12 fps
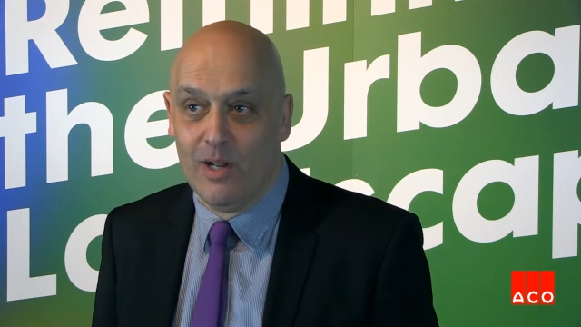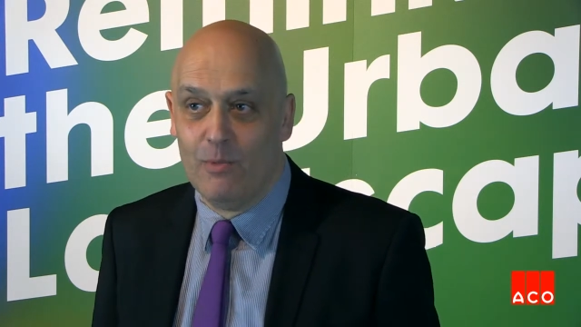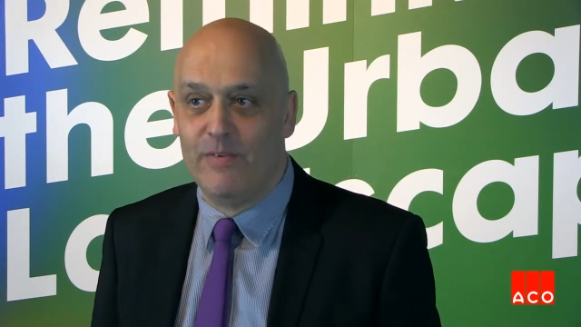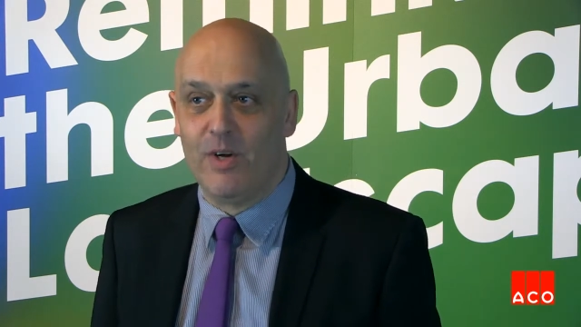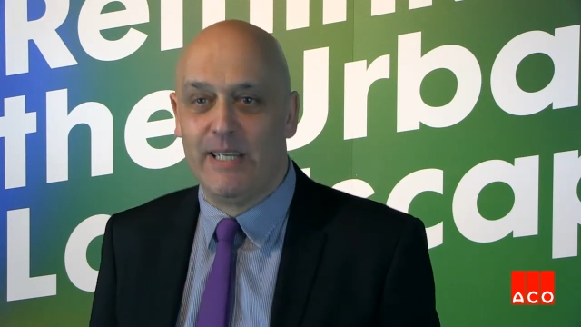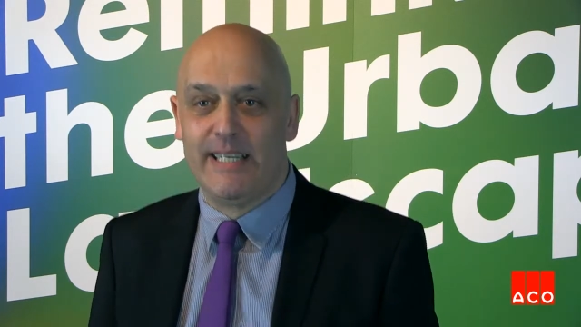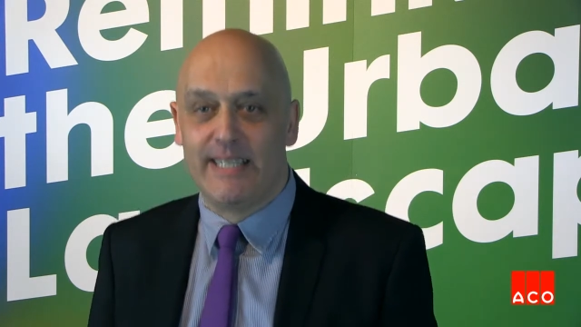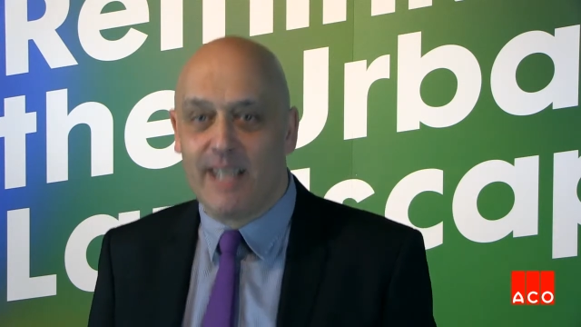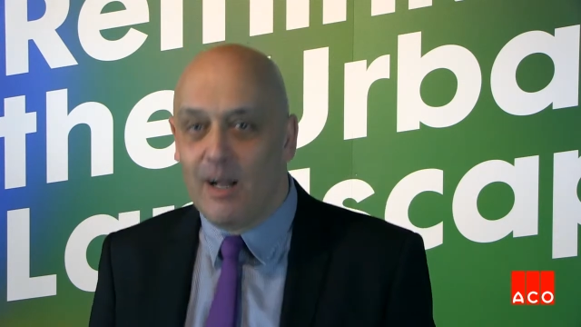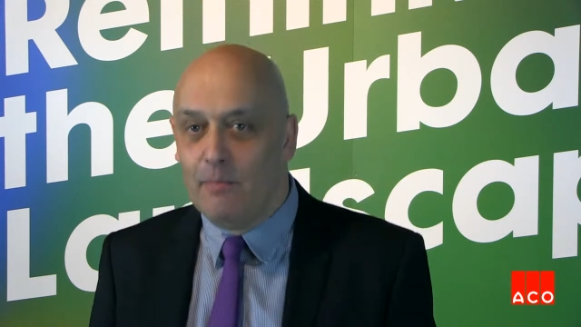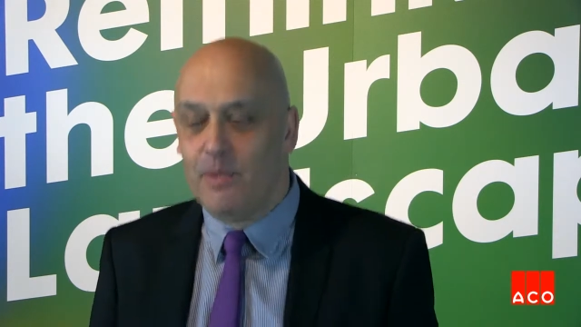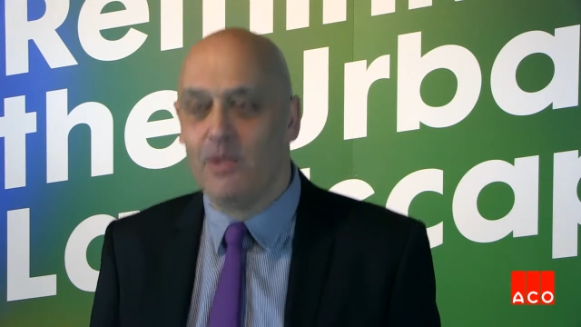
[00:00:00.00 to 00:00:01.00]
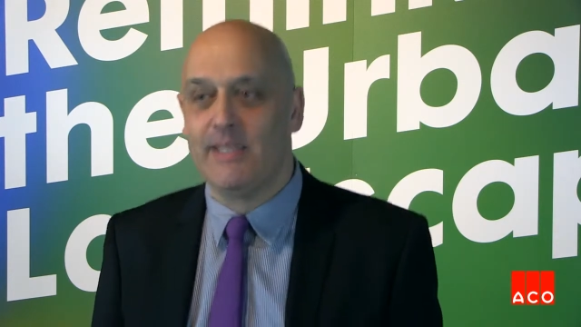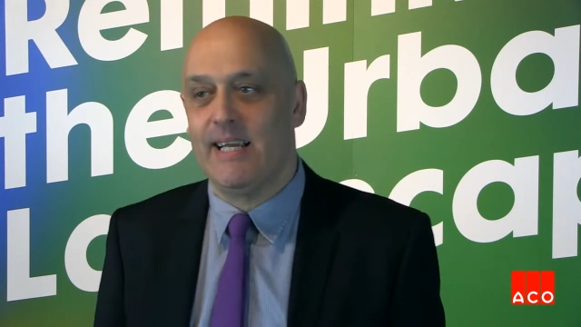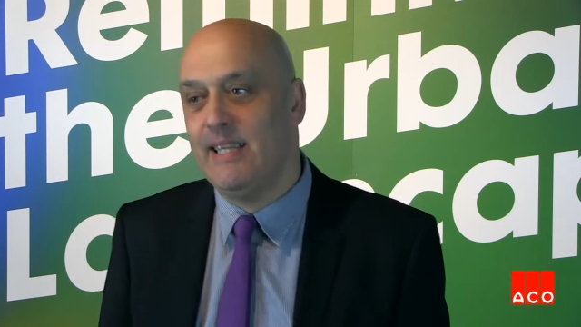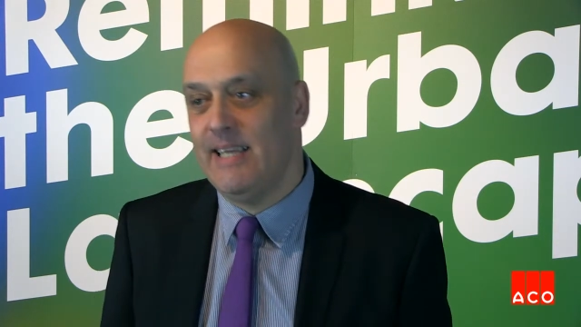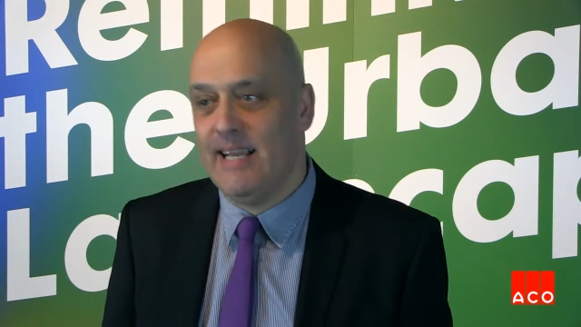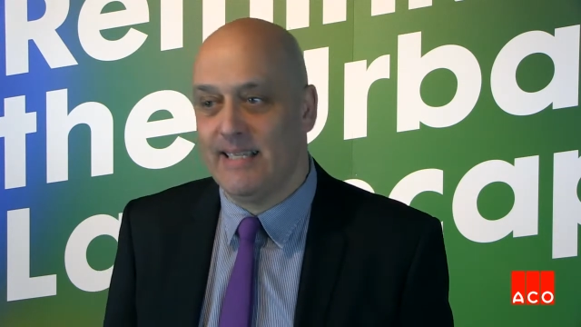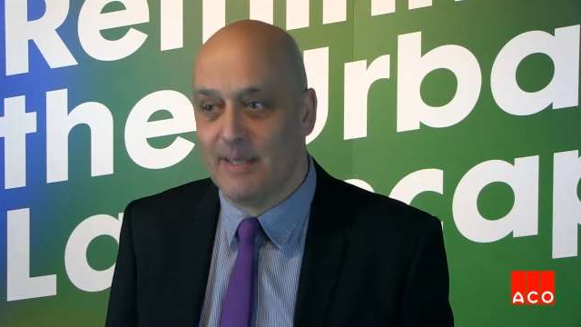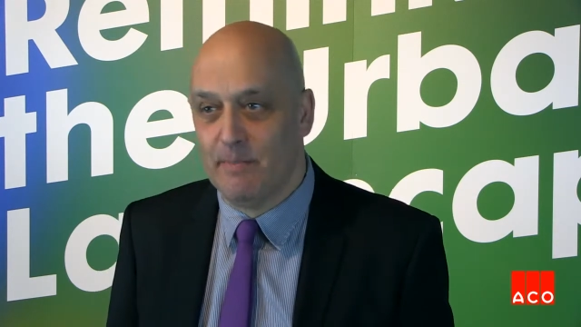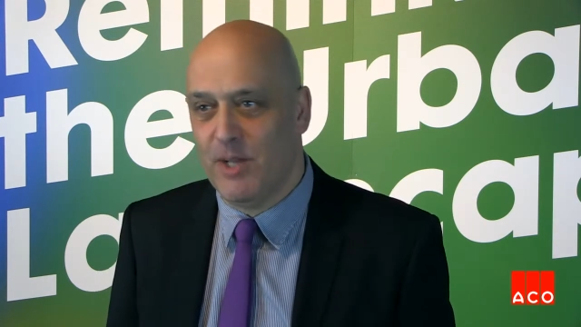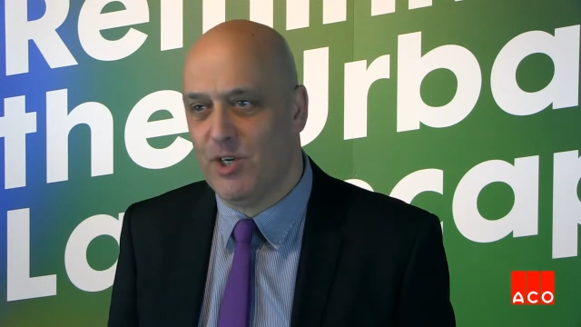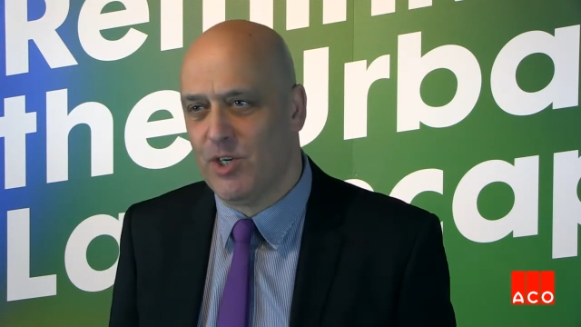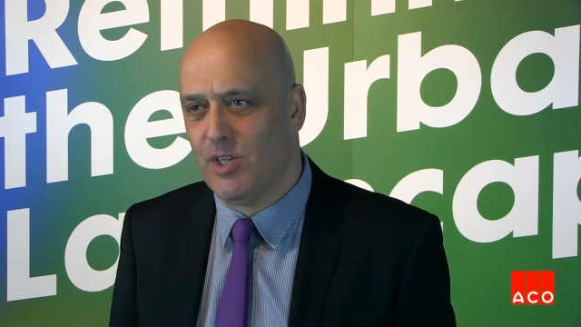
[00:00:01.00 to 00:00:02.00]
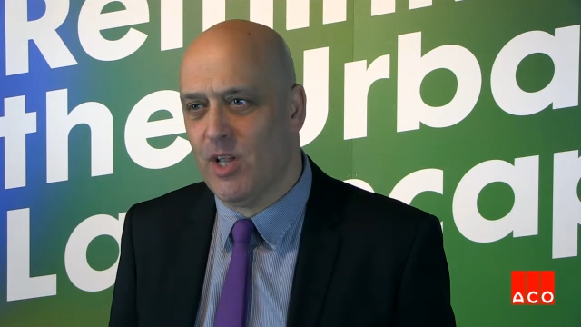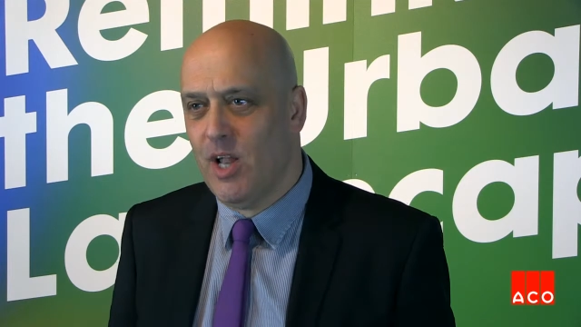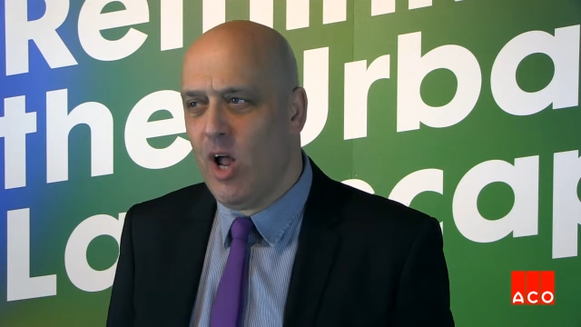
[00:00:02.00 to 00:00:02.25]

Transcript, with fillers: We've got examples in the exhibition